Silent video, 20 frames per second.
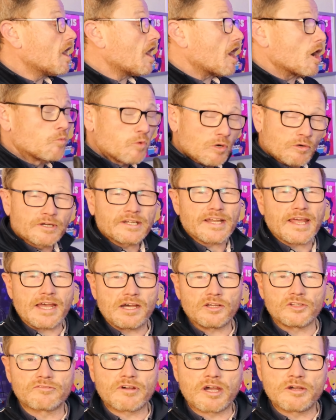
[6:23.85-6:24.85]
I will get it
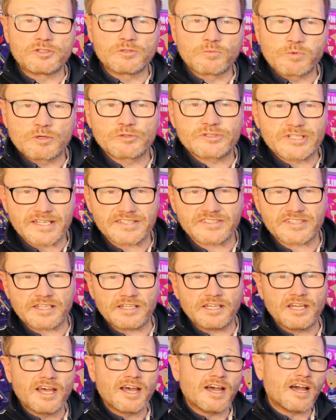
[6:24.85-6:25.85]
out on the road and we'll test
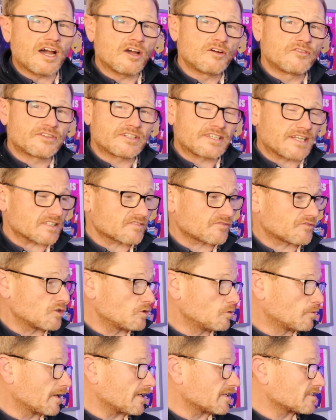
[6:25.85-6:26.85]
it over the next
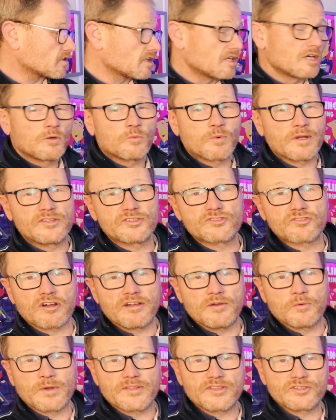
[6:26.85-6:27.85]
few weeks when
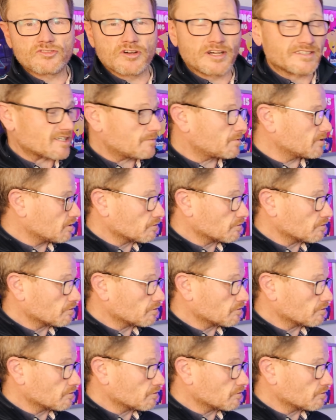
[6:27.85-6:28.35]
the weather dries up.